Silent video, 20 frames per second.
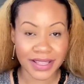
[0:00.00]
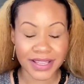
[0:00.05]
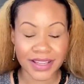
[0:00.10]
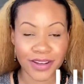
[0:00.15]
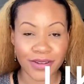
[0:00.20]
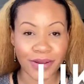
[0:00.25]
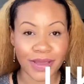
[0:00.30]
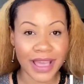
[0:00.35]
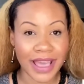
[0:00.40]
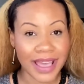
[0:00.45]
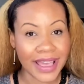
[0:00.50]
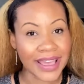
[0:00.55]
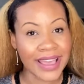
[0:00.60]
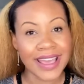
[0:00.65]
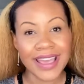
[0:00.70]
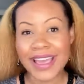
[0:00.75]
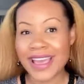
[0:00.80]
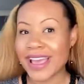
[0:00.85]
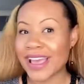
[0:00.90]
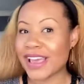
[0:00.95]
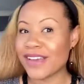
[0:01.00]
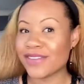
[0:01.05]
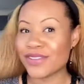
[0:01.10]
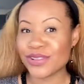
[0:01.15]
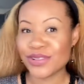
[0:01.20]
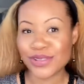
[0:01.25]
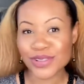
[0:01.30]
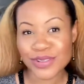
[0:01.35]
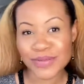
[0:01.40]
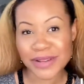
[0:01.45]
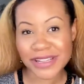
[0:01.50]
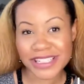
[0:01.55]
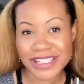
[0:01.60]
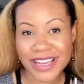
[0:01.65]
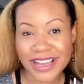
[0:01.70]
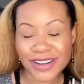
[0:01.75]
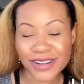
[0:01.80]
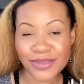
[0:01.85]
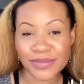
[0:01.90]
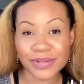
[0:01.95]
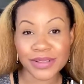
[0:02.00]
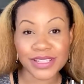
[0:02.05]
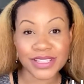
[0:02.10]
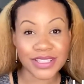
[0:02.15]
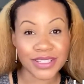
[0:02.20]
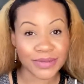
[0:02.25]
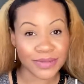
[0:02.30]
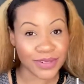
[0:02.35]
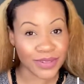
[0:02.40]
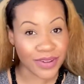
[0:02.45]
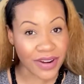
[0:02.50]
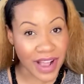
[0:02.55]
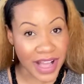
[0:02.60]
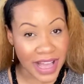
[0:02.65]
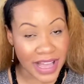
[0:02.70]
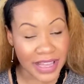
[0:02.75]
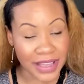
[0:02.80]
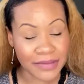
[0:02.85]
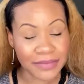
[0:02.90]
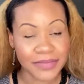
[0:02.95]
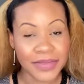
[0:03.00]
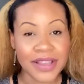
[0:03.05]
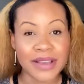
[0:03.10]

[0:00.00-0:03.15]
Okay, if you're new to my channel, please subscribe.